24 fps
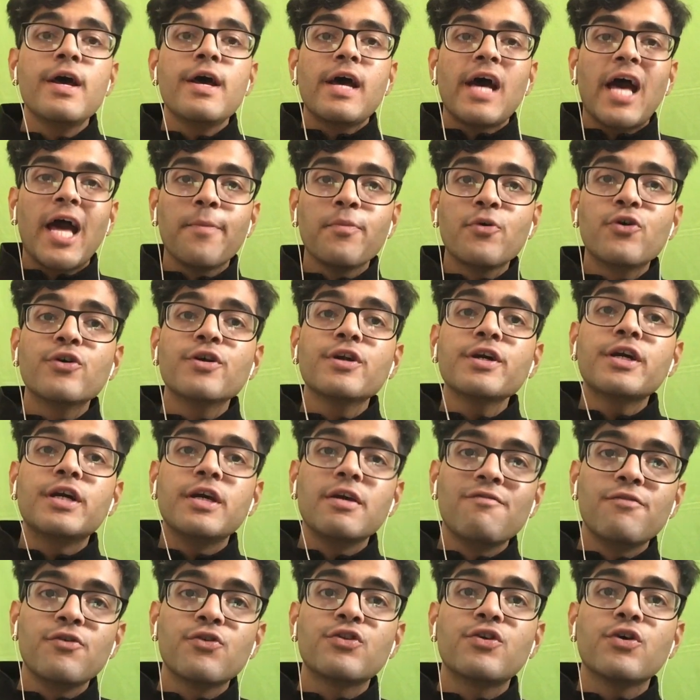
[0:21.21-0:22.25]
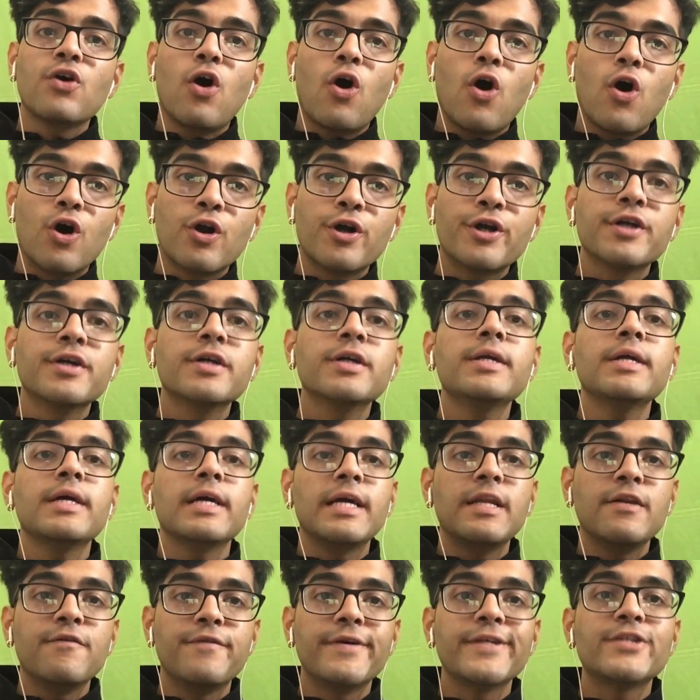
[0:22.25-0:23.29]
I'm gonna give you the order
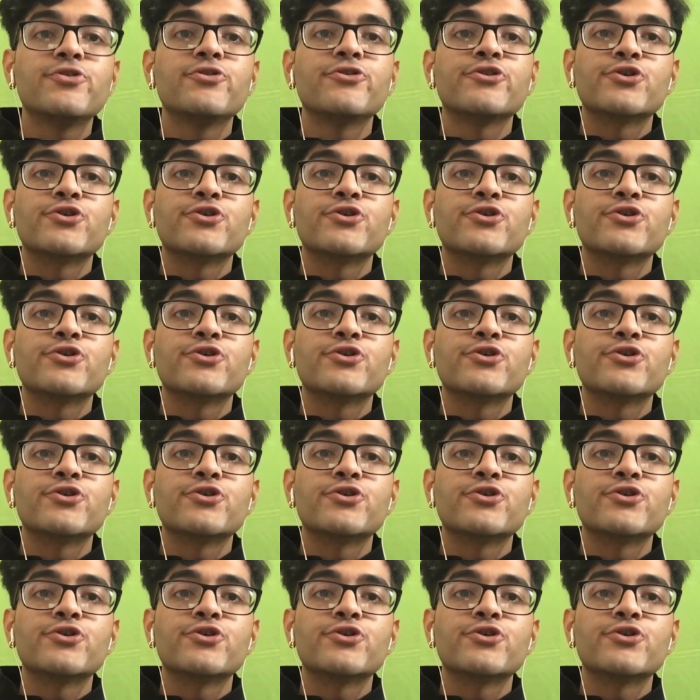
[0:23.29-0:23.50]
in which you